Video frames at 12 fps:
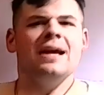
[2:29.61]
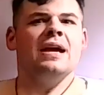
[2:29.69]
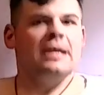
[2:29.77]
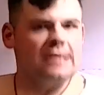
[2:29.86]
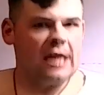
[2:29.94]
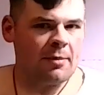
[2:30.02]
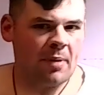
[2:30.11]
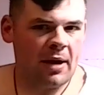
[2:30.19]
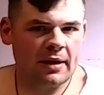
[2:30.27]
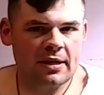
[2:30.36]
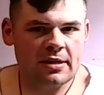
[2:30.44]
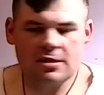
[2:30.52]
he's not a
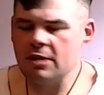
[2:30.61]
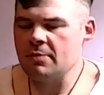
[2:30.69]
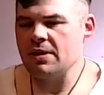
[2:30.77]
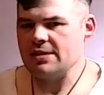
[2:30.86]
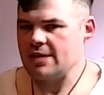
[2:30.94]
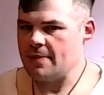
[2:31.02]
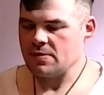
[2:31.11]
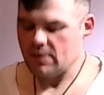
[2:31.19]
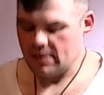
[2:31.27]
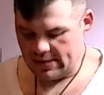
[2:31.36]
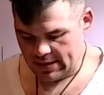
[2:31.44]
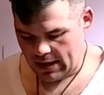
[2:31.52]
practitioner, but he's
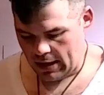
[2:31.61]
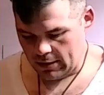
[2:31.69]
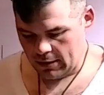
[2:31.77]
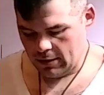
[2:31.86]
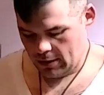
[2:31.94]
absolutely a scholar.